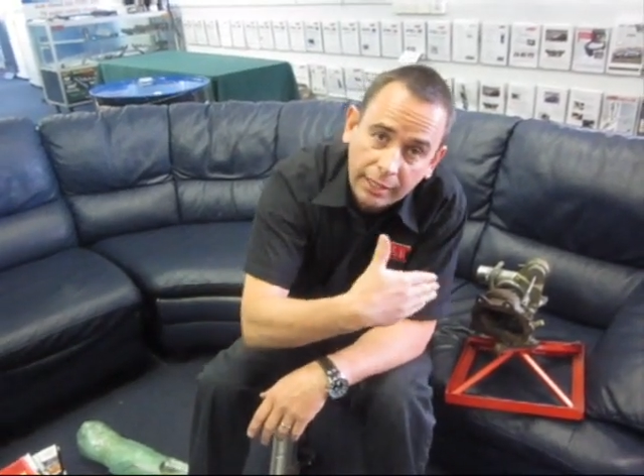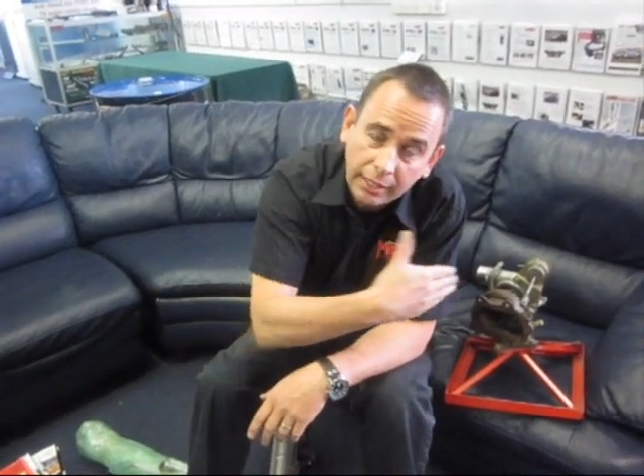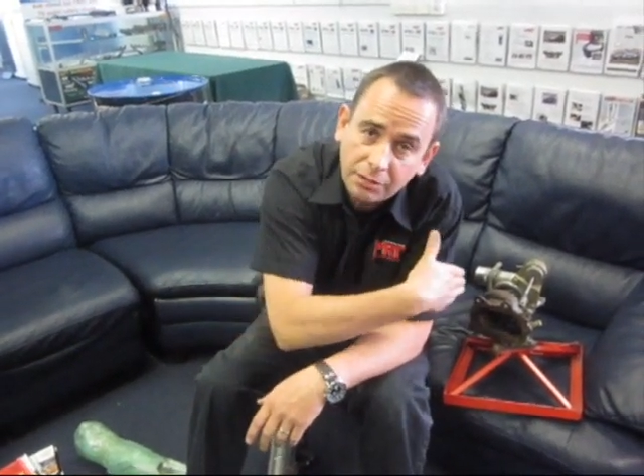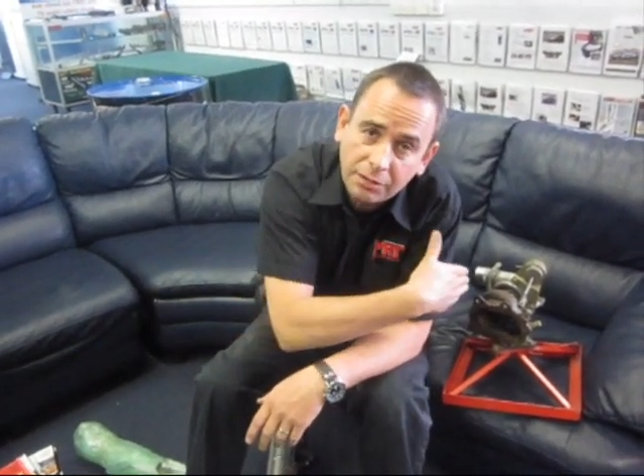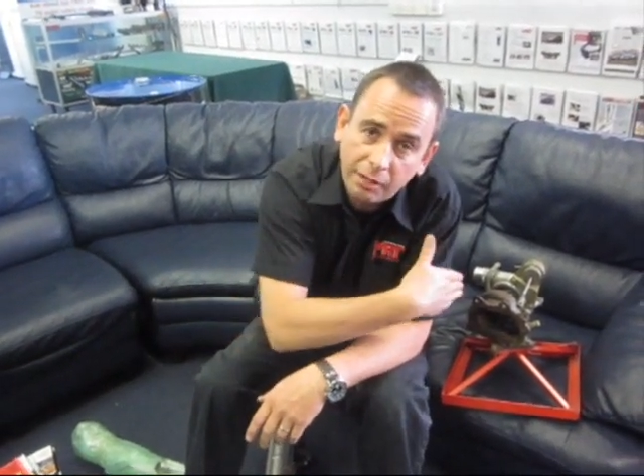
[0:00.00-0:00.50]

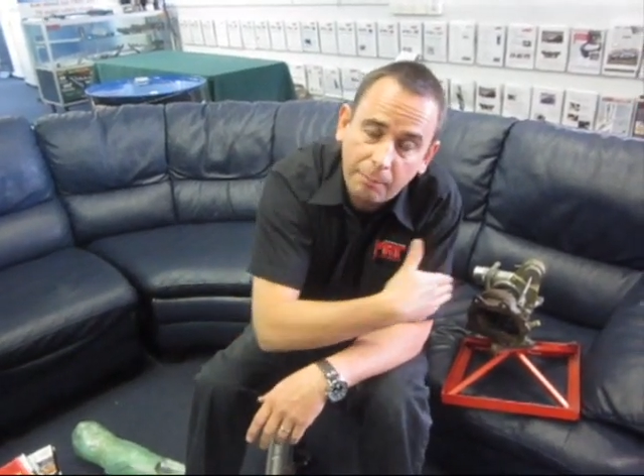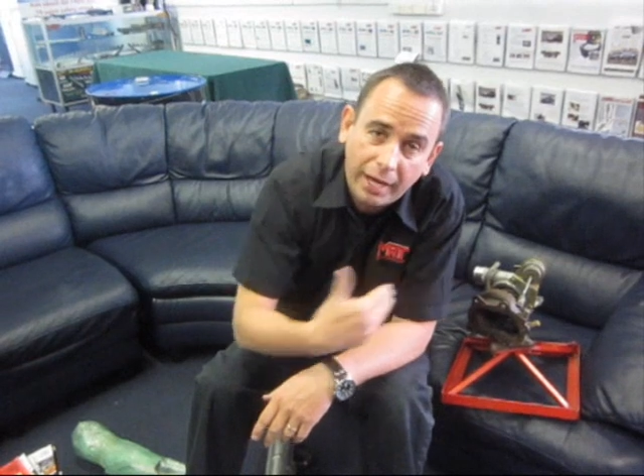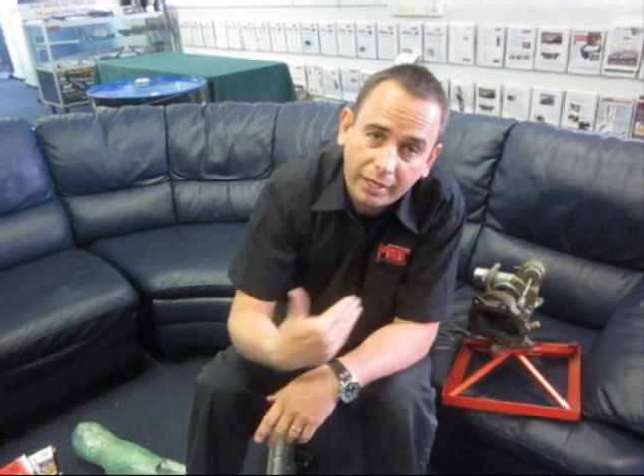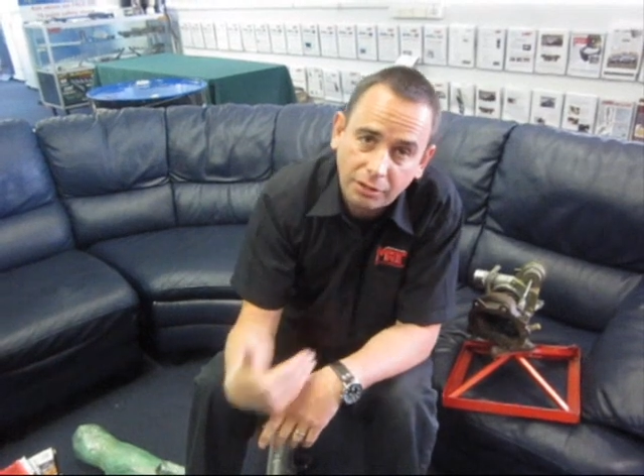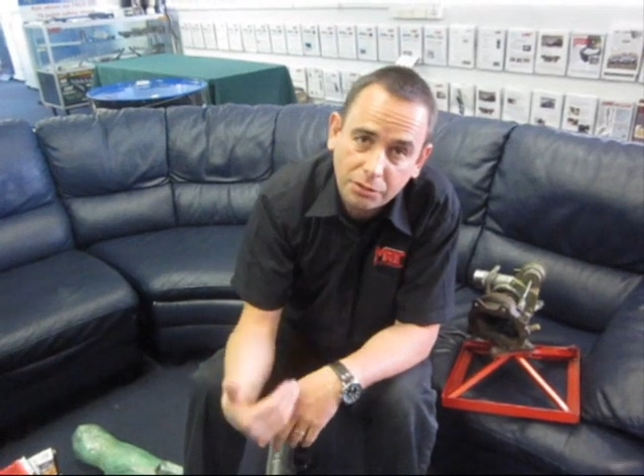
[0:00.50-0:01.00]
into the
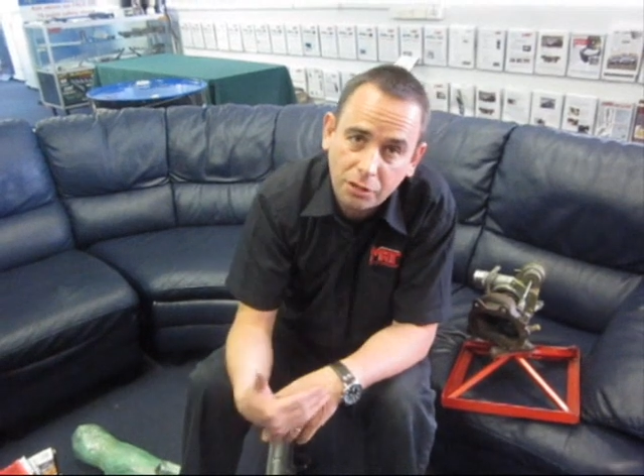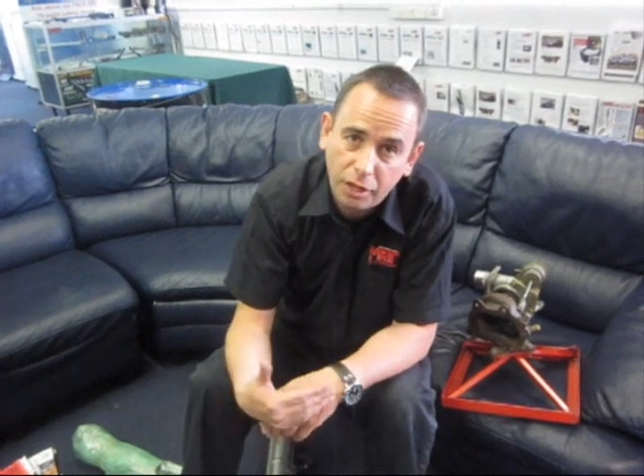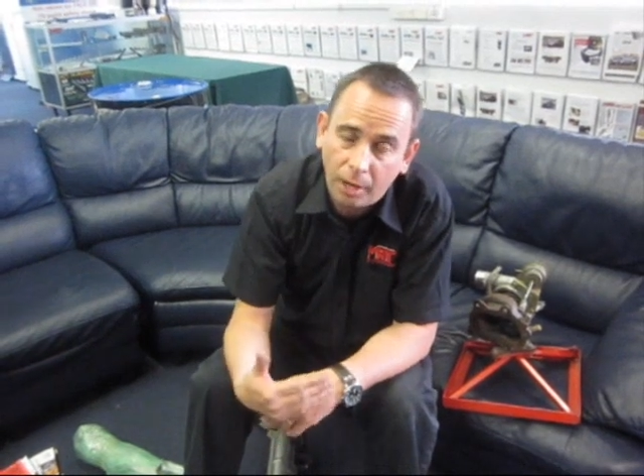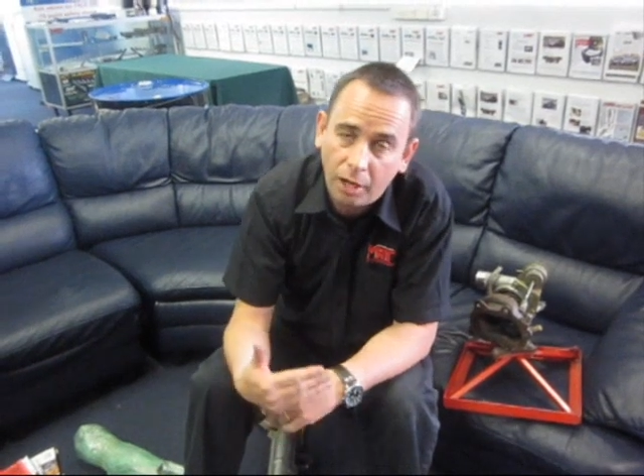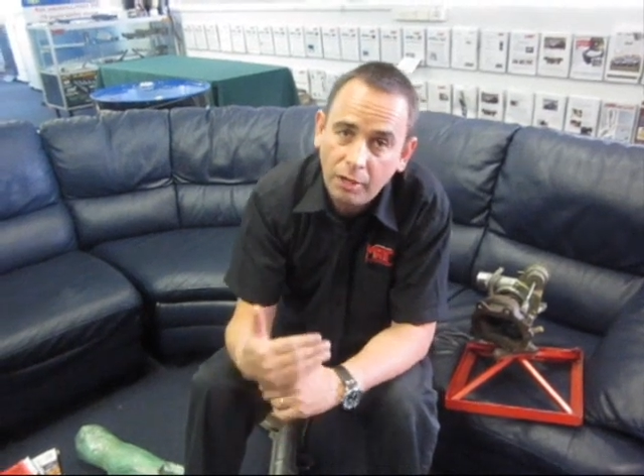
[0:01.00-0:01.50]
back of the
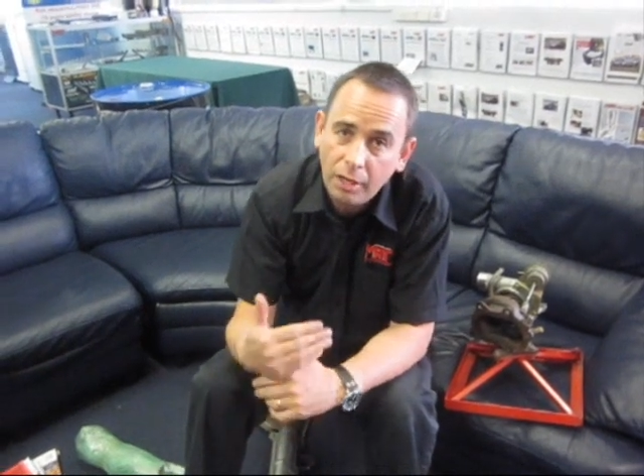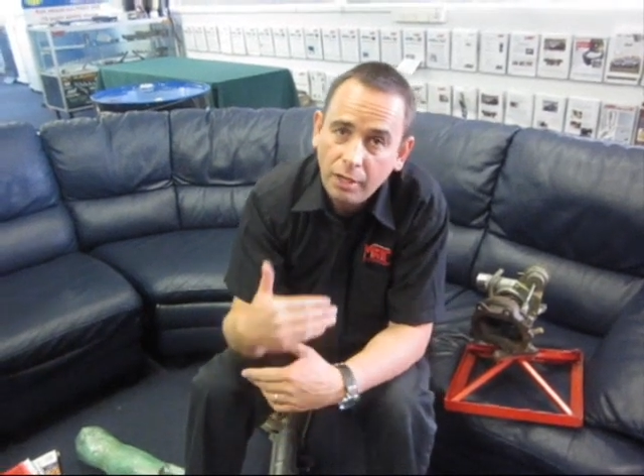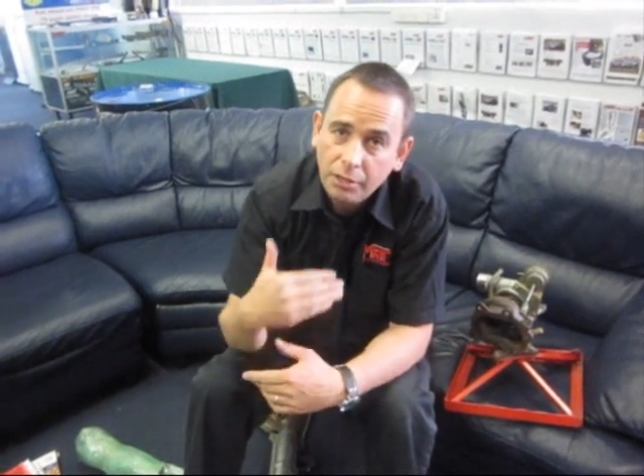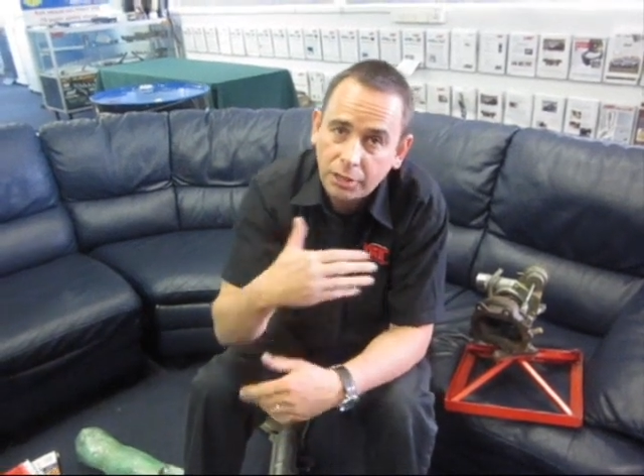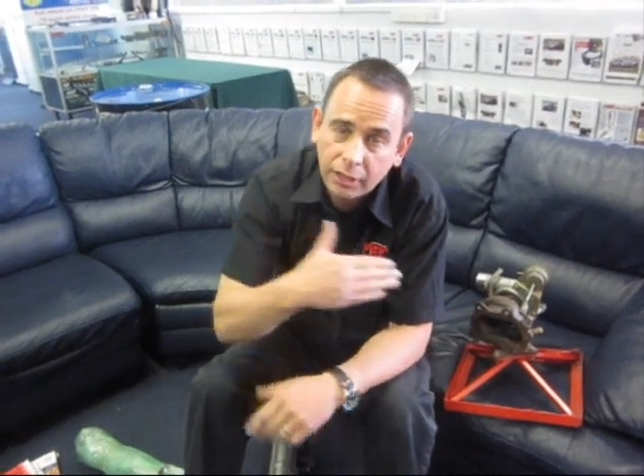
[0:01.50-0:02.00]
turbo
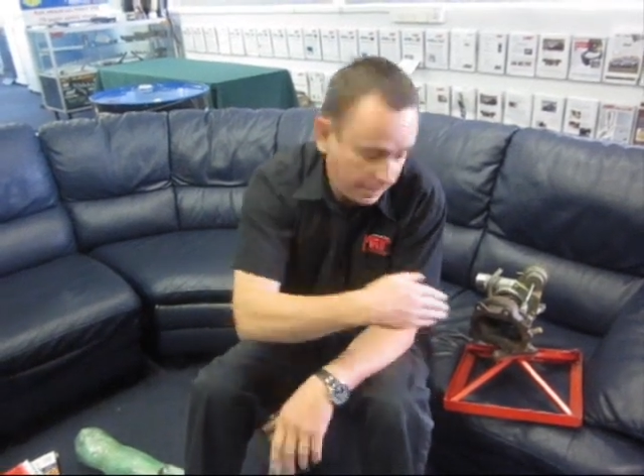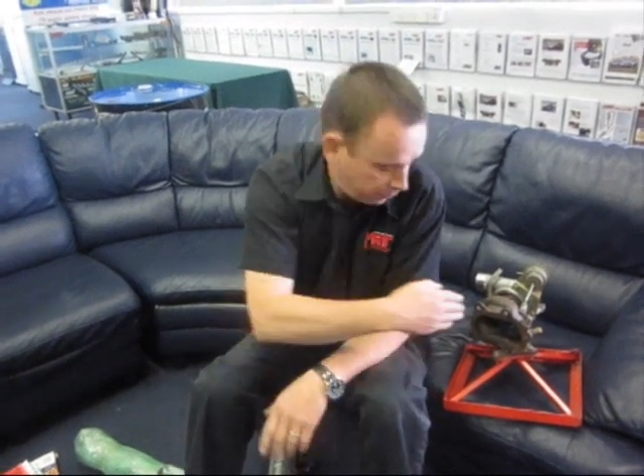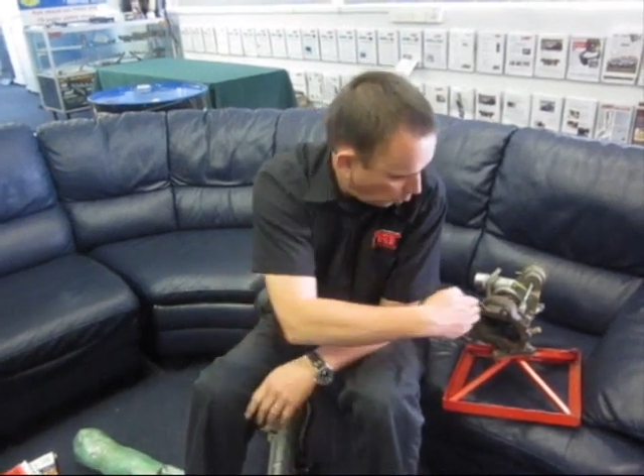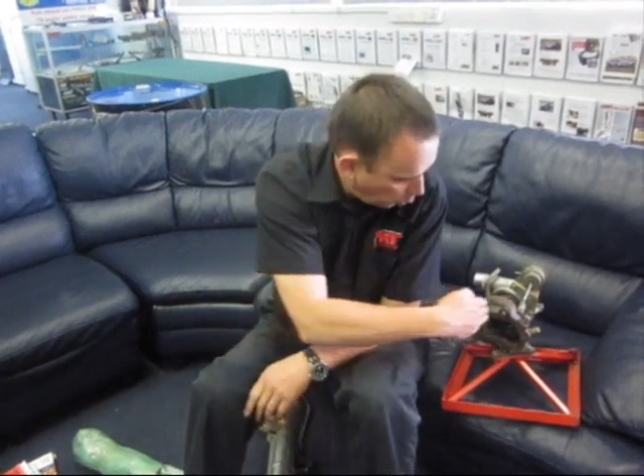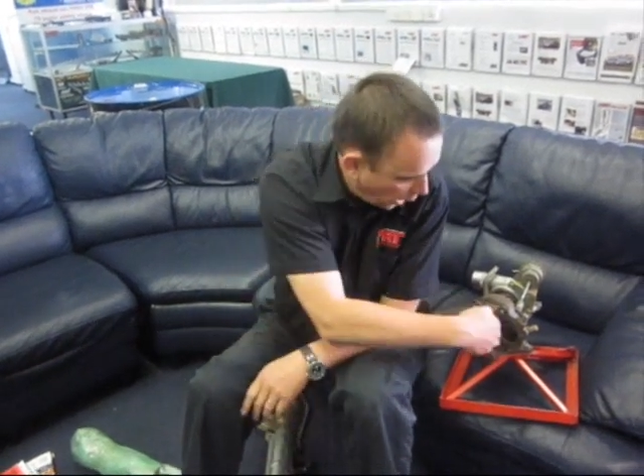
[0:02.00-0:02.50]
to keep
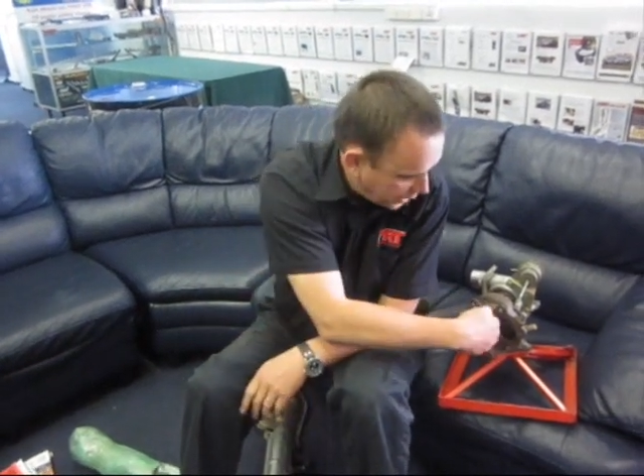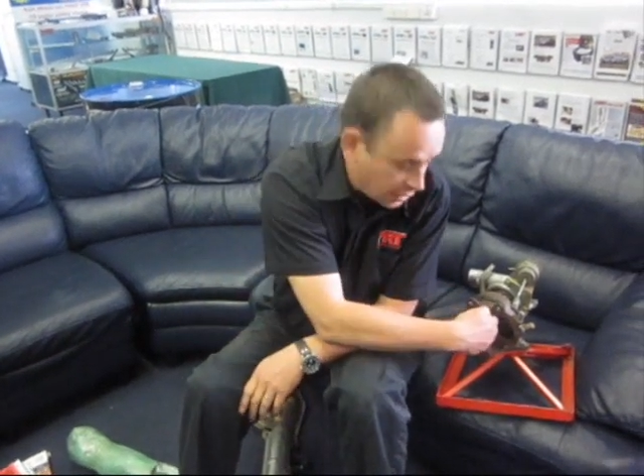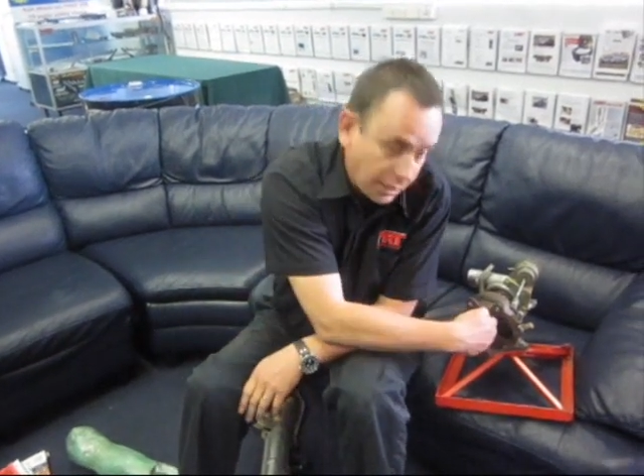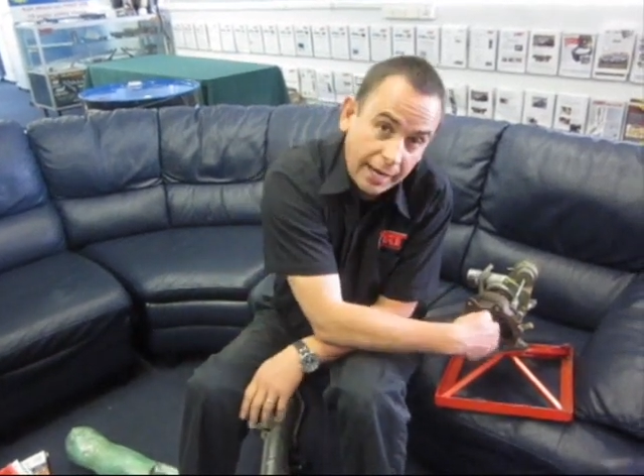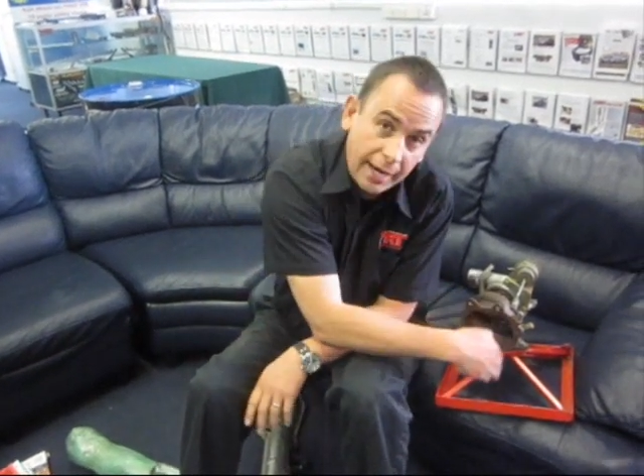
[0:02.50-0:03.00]
the
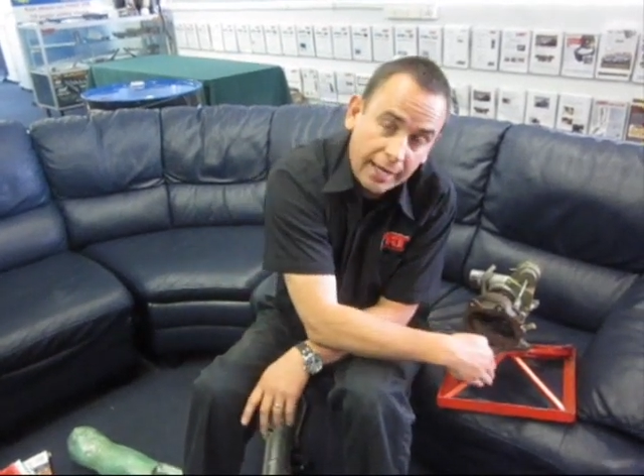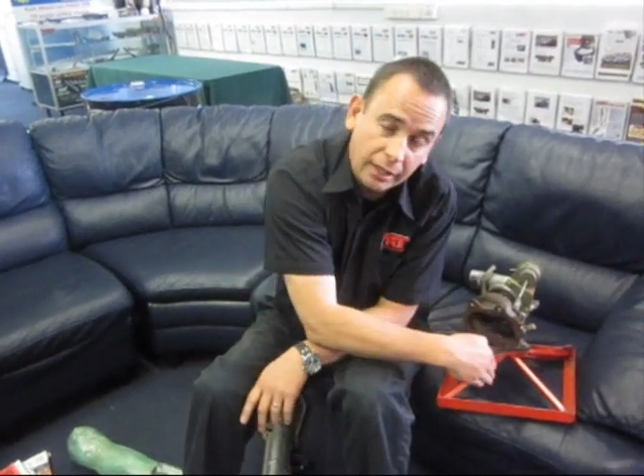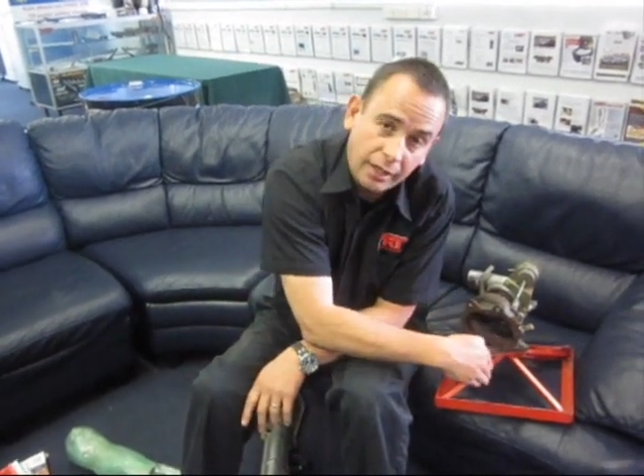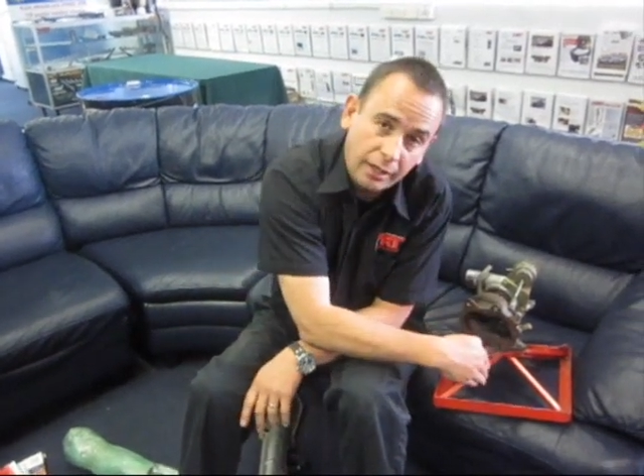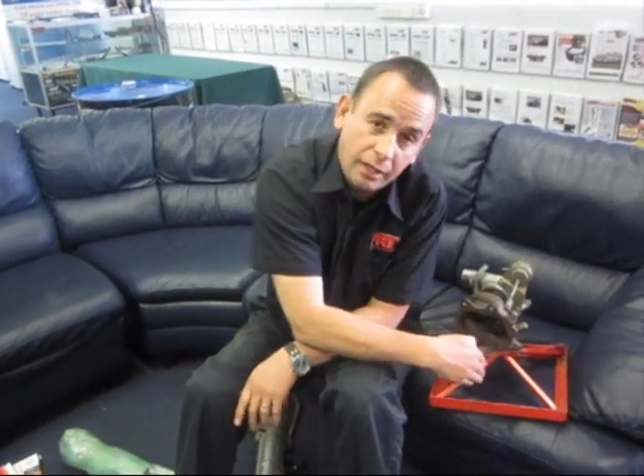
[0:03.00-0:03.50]
wastegate
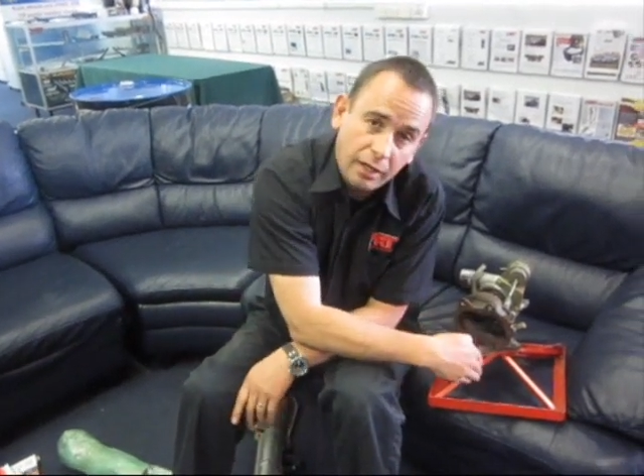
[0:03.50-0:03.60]
outlet